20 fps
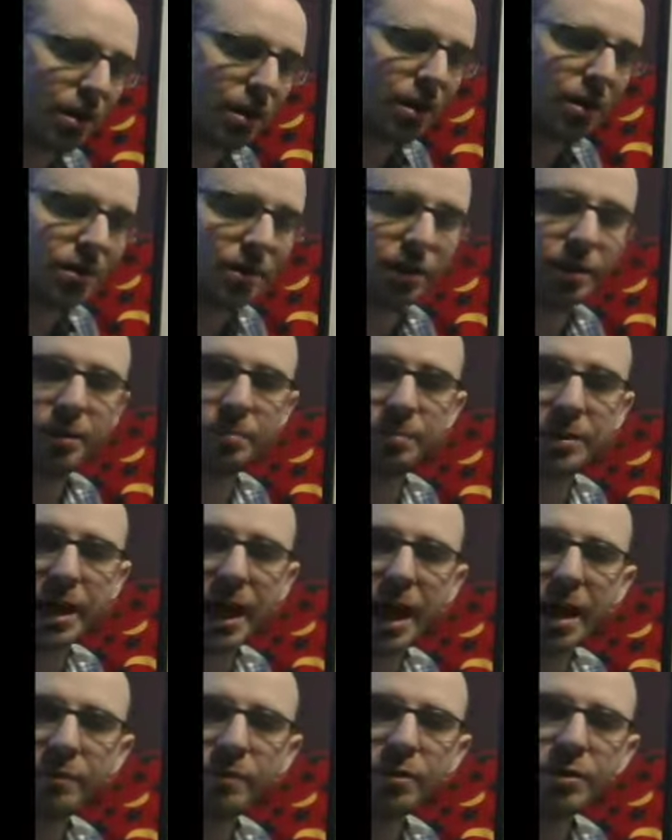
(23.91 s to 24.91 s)
the
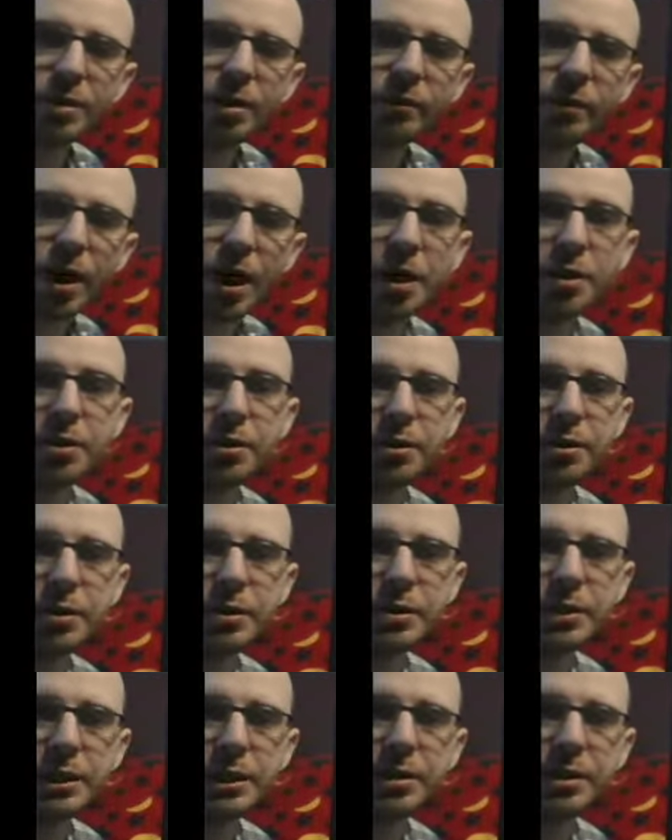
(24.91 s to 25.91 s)
behavior of other
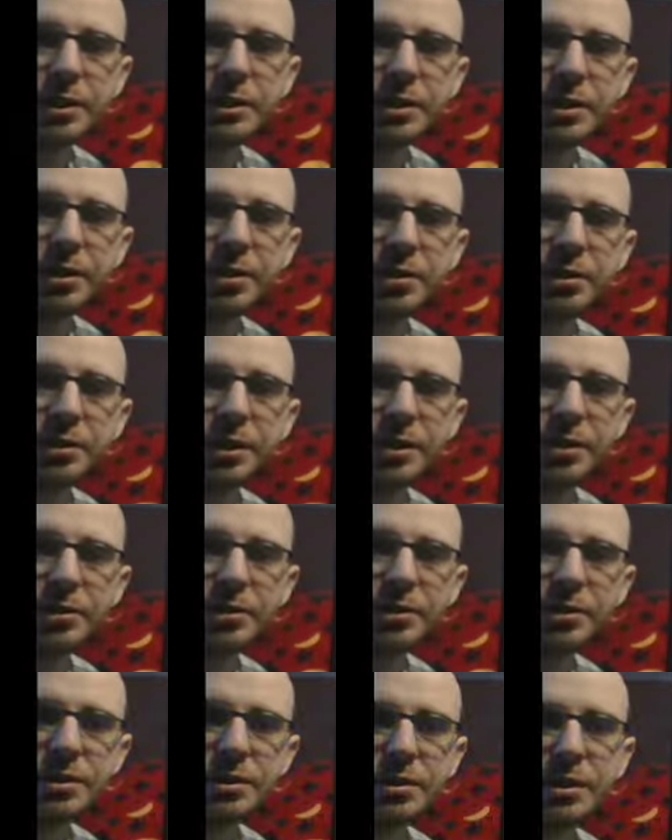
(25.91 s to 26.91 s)
series that are
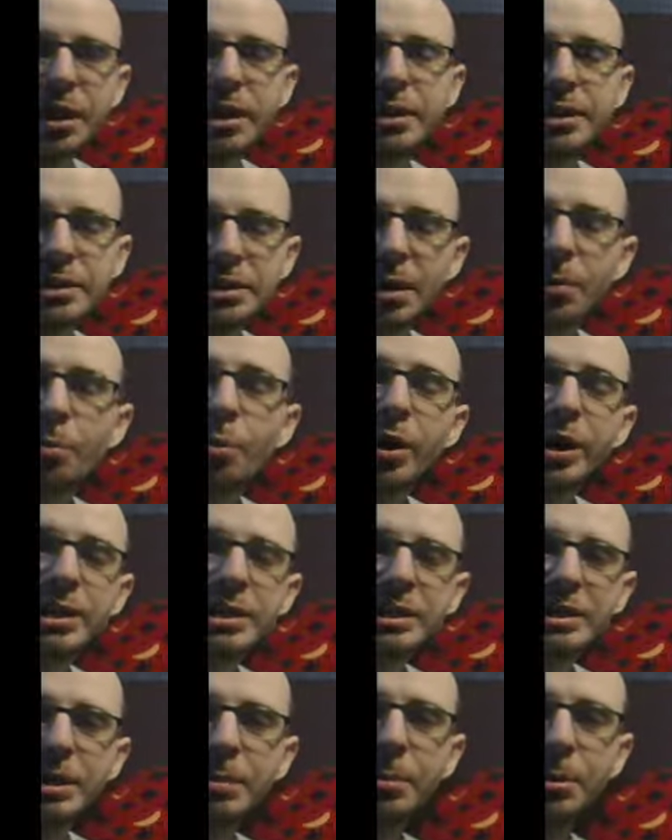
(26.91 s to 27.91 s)
in some way
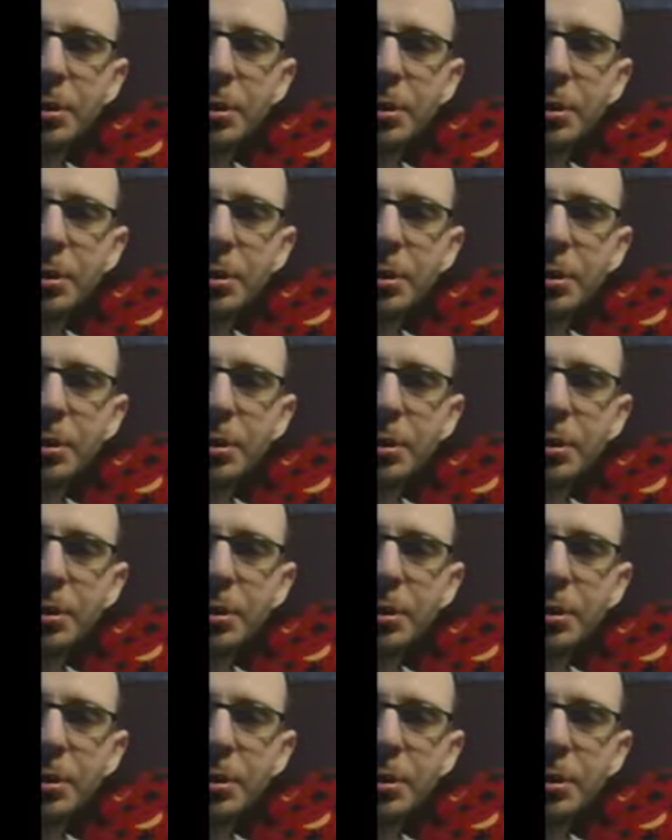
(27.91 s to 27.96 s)
similar